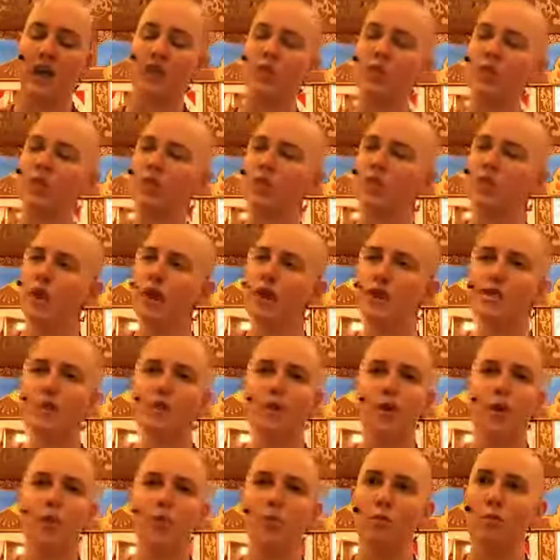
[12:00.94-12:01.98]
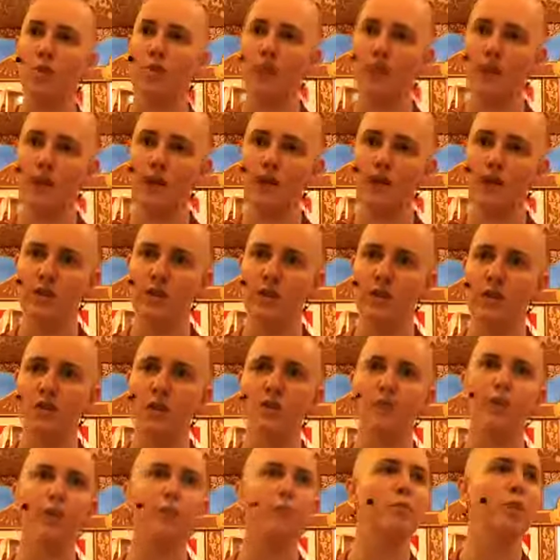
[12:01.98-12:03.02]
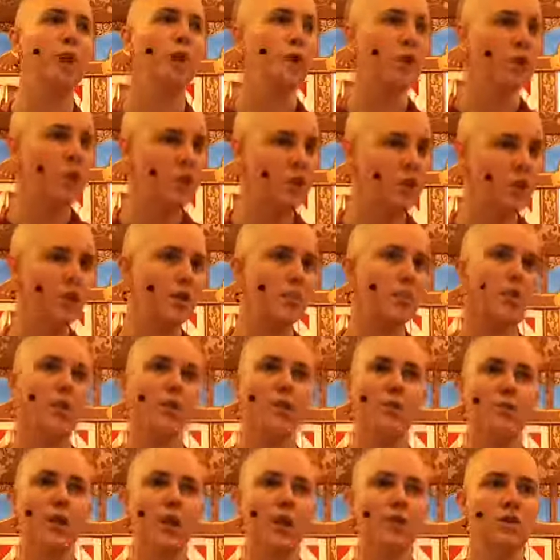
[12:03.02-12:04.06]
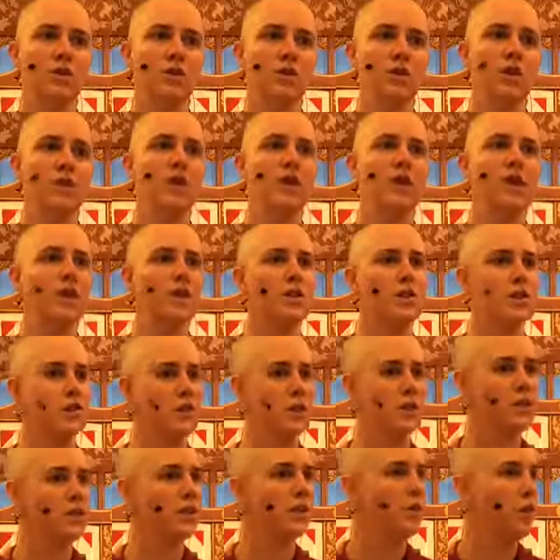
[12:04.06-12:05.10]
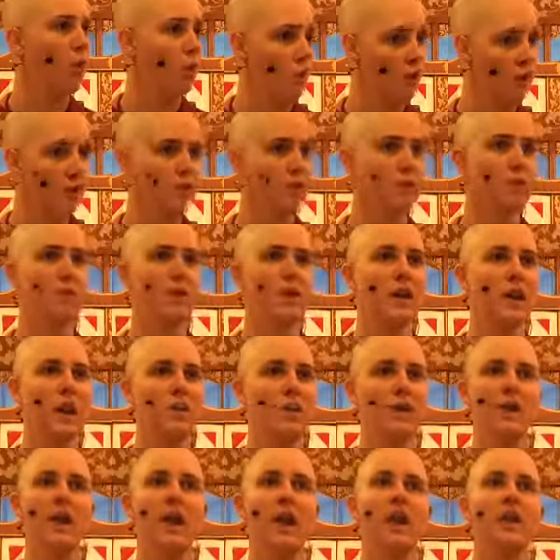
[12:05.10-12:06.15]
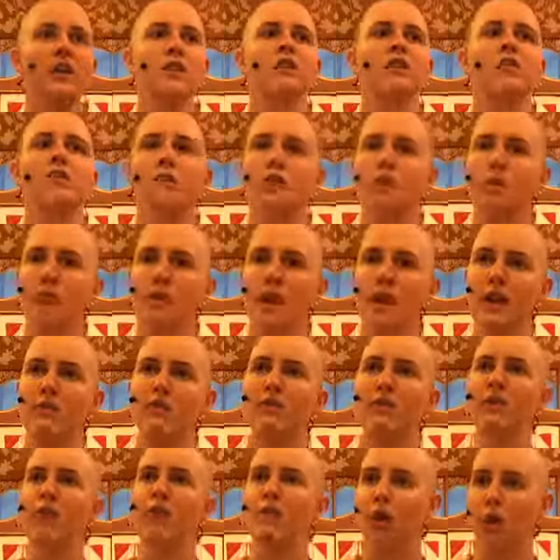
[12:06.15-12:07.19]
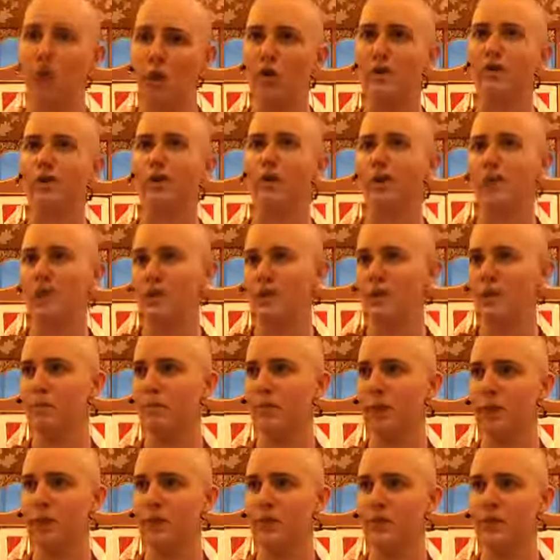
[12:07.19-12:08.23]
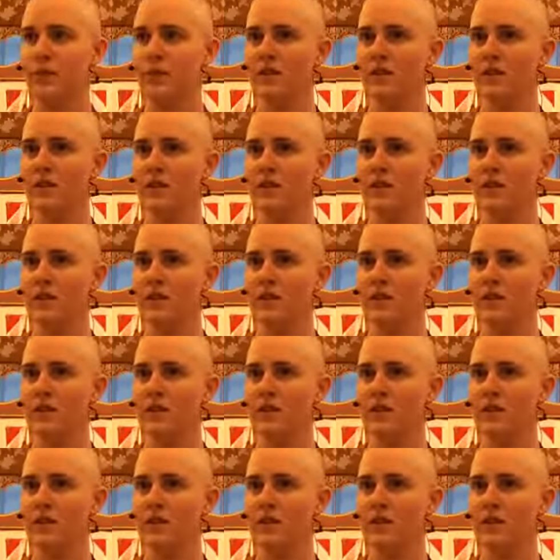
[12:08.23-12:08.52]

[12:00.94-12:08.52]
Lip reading: with a great scope motivation, with a bodhicitta motivation, that I do this in order to become enlightened for the benefit of all sentient beings.